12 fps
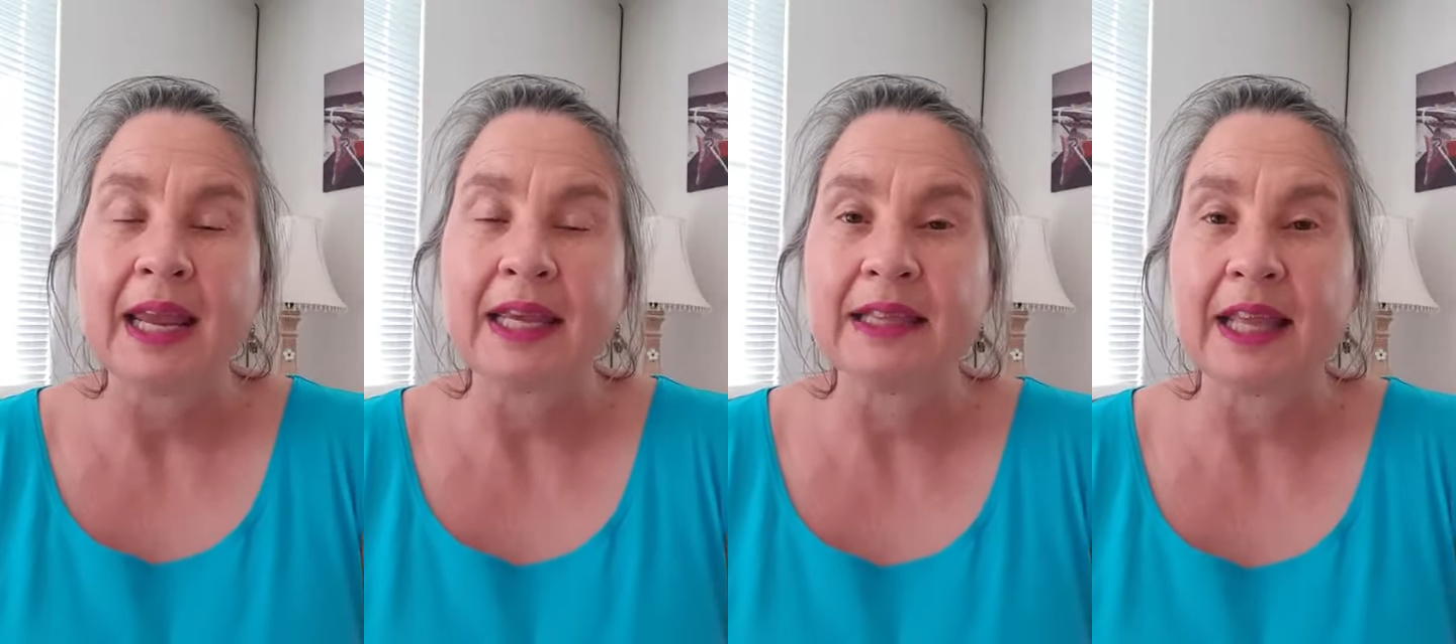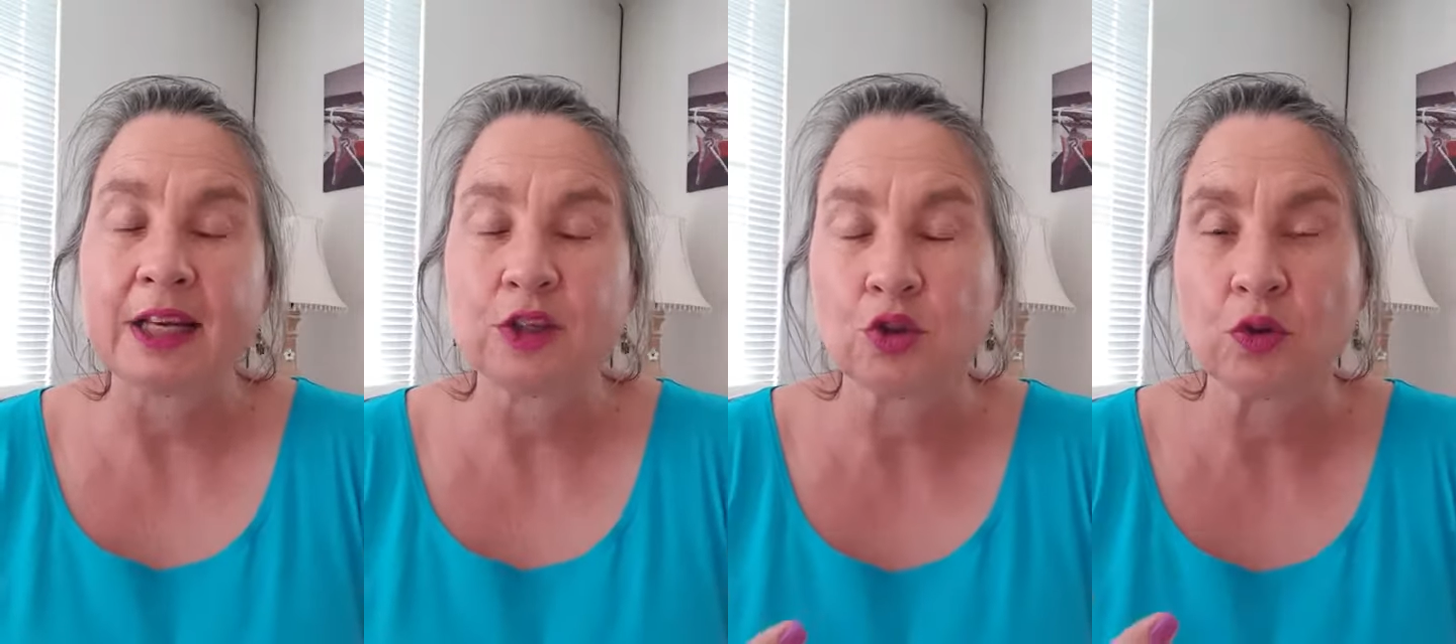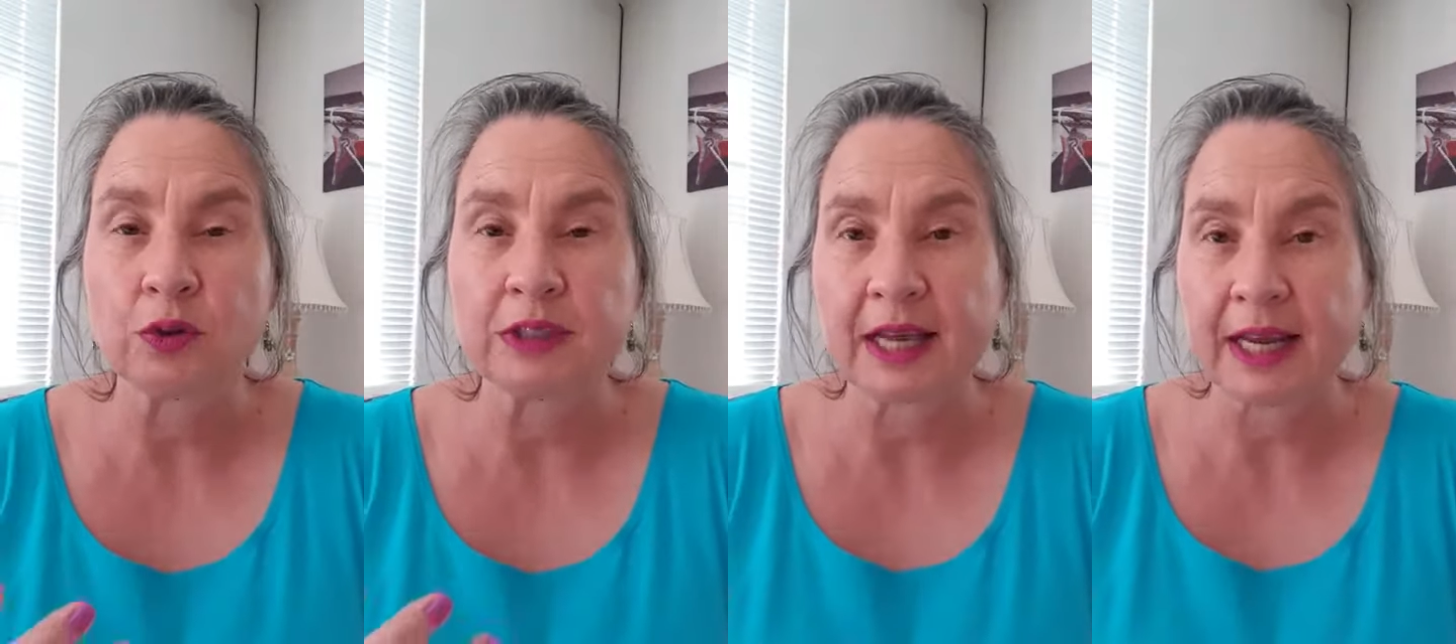in that
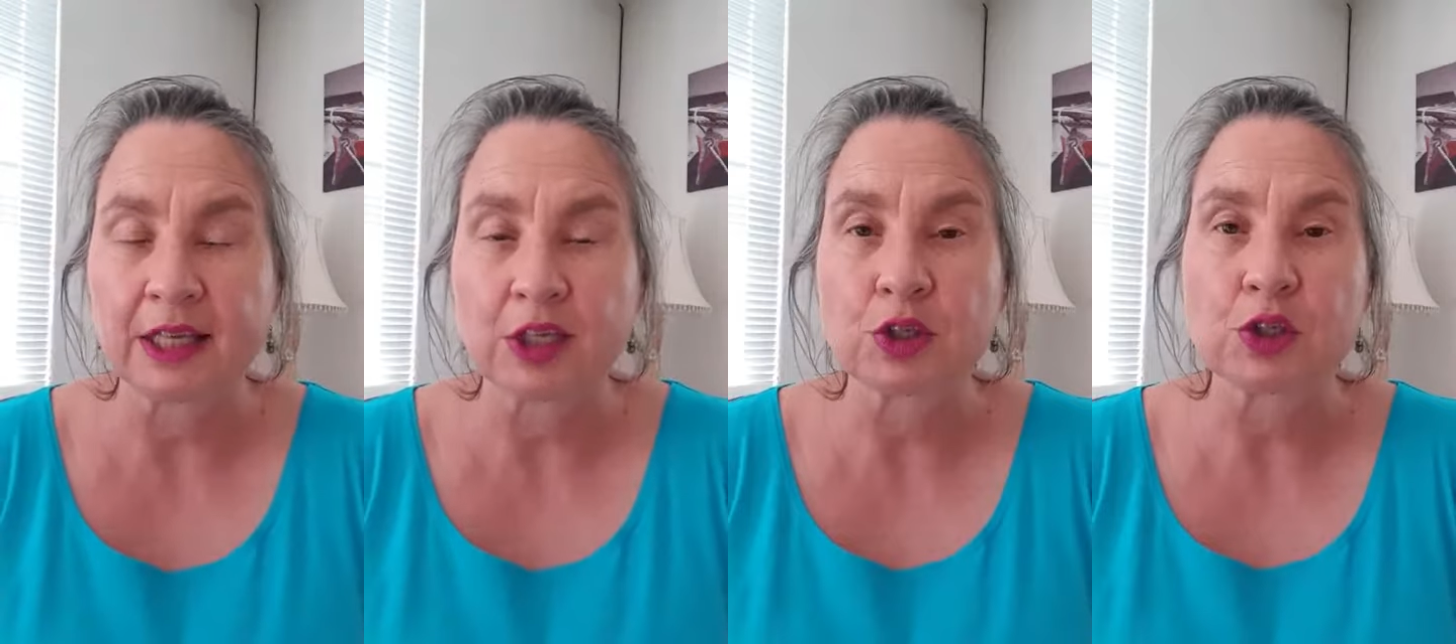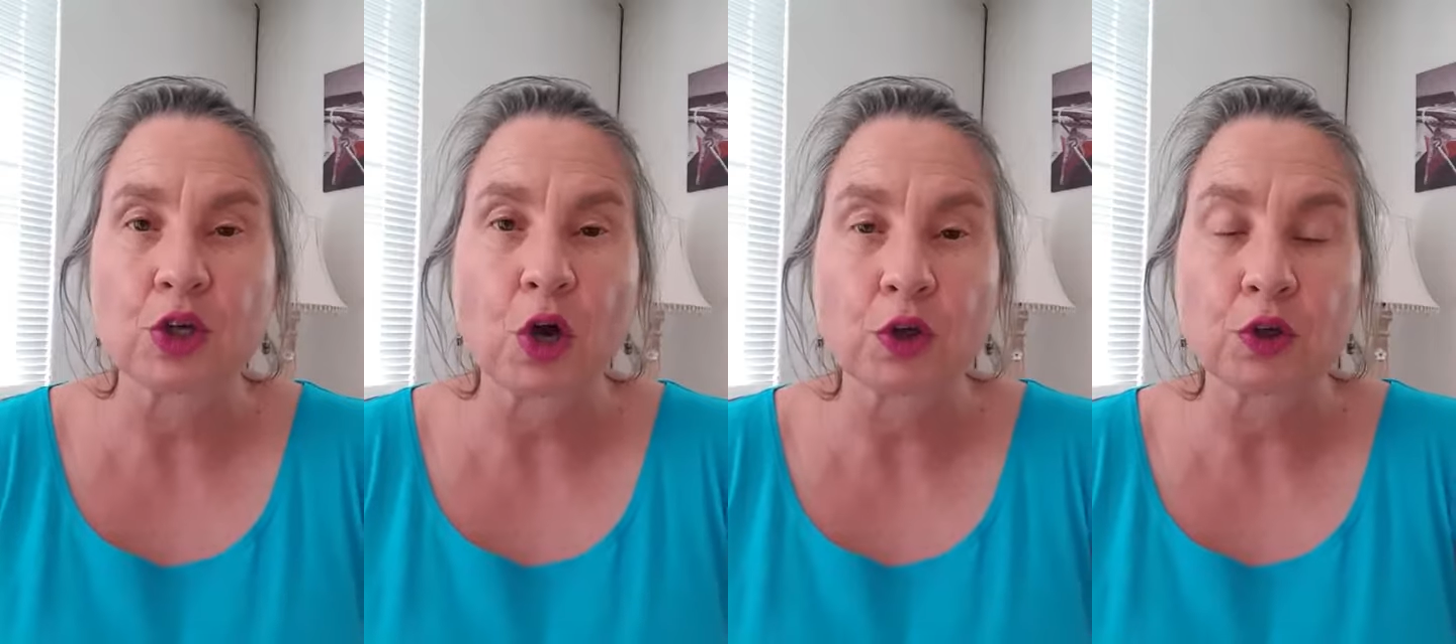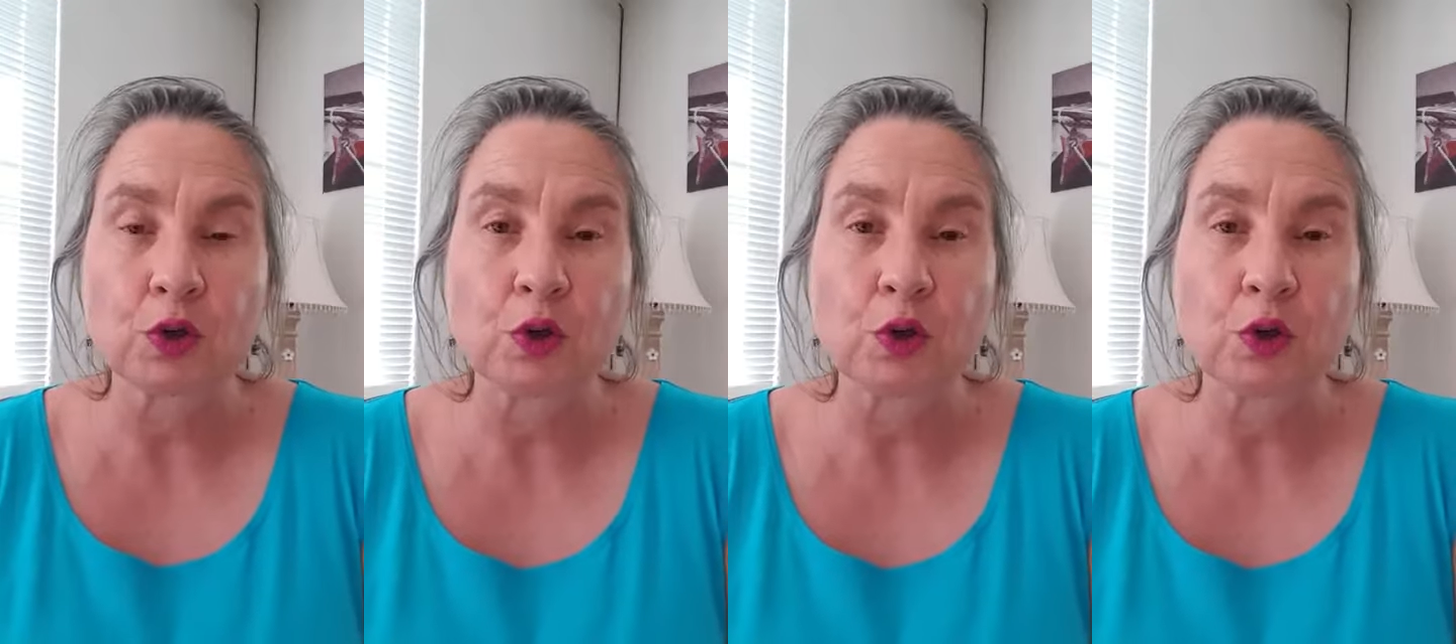you're taking stock,